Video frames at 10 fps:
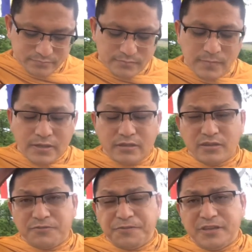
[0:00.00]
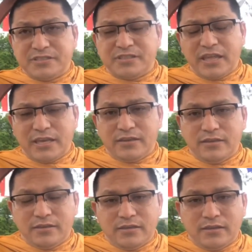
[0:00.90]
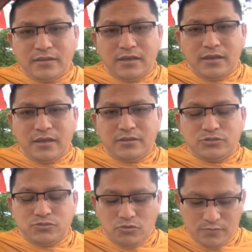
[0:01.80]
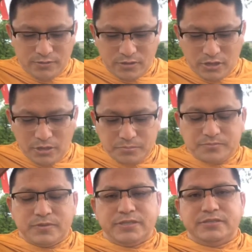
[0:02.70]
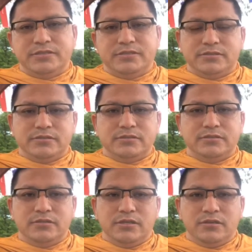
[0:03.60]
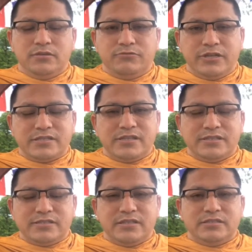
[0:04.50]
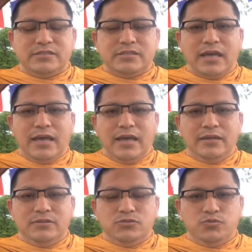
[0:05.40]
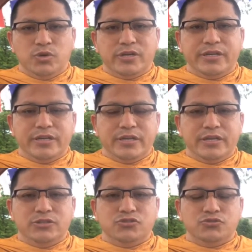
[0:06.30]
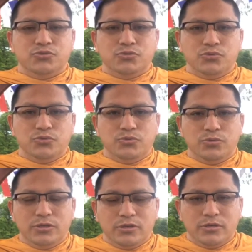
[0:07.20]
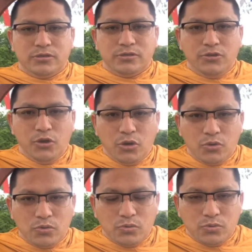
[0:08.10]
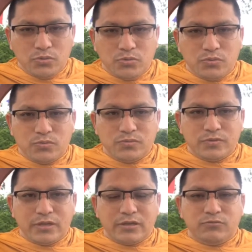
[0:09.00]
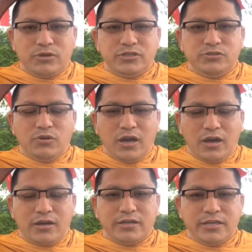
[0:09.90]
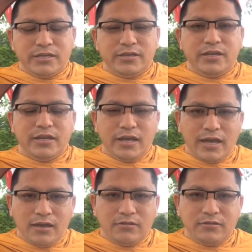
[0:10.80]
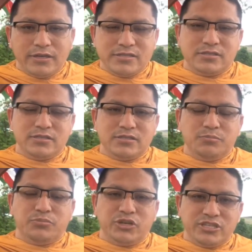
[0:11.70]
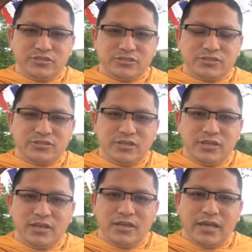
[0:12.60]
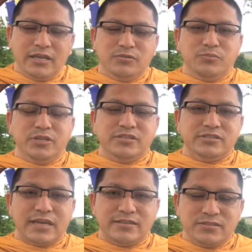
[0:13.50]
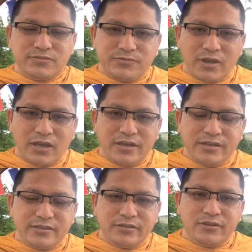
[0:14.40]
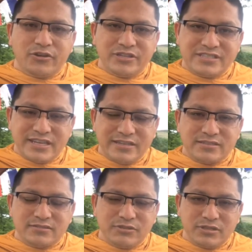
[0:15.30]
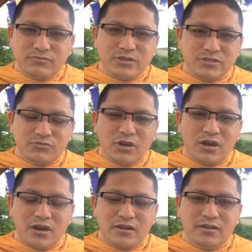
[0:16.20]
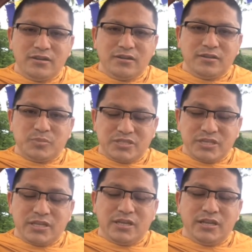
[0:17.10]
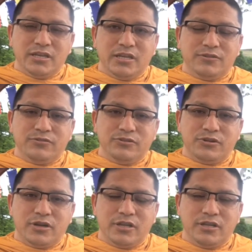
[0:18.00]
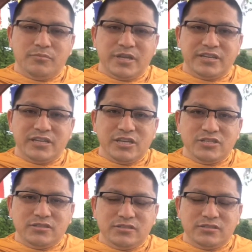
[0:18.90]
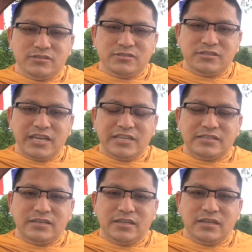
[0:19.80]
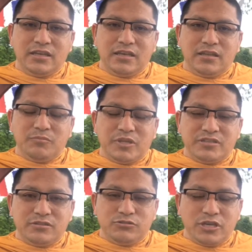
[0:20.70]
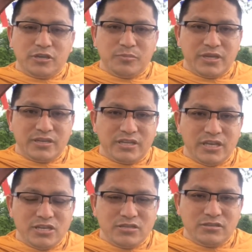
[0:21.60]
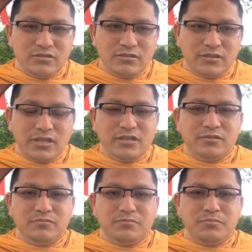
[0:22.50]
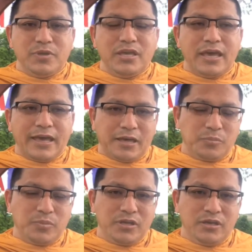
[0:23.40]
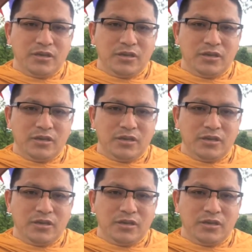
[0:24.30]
the first thing to overcome this restlessness and worry is to know that what you are here and now is such a precious, and be satisfied and content with what you are, particularly if you are in a meditation state, doing a meditation, then be happy